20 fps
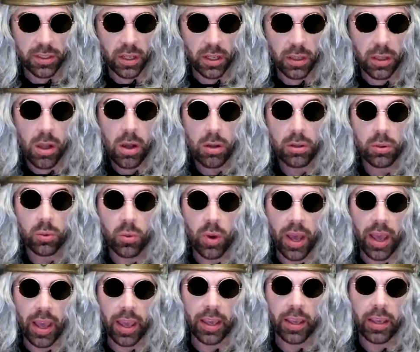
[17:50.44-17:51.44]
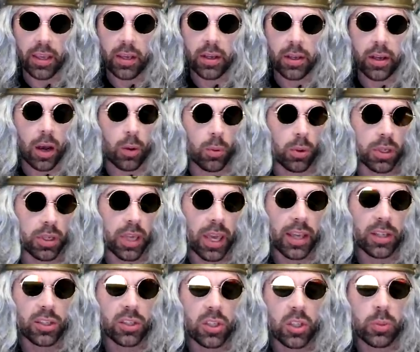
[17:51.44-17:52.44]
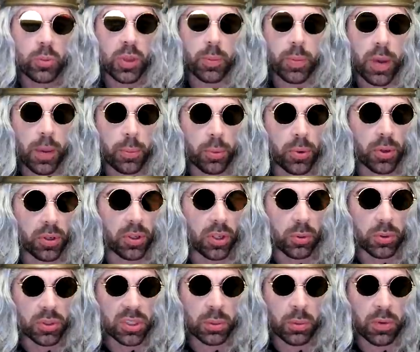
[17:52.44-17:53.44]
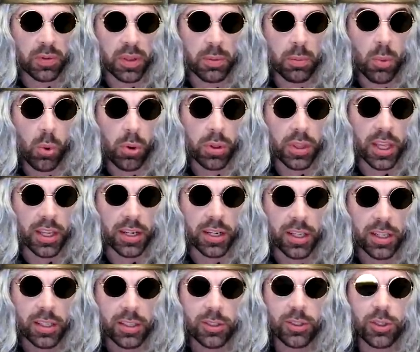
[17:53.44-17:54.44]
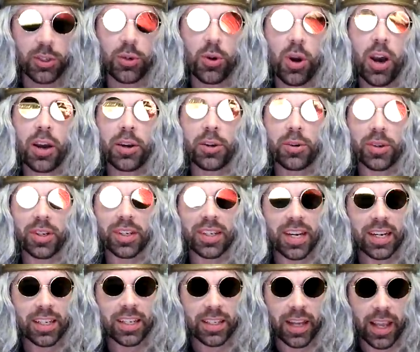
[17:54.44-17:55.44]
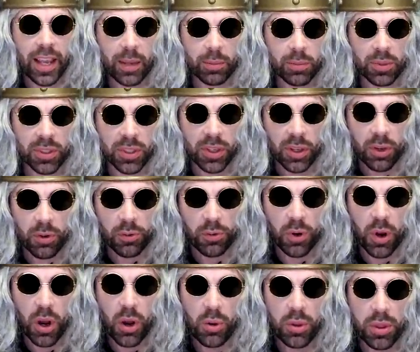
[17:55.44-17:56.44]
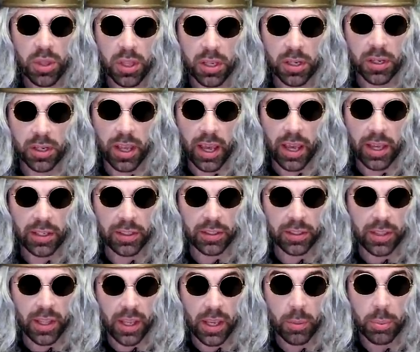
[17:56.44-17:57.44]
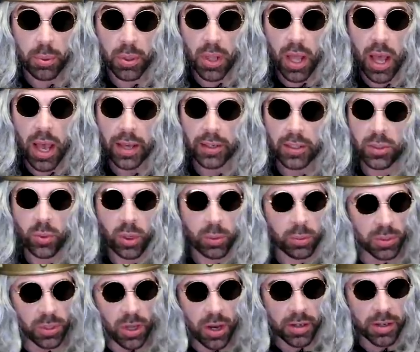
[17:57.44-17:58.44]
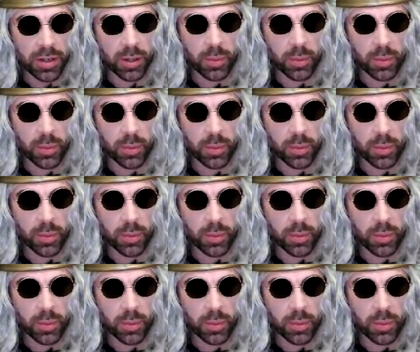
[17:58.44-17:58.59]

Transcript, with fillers: Along the way, I will occasionally be peppering you with some of the more than two hundred nicknames for Odin as they apply to what we're talking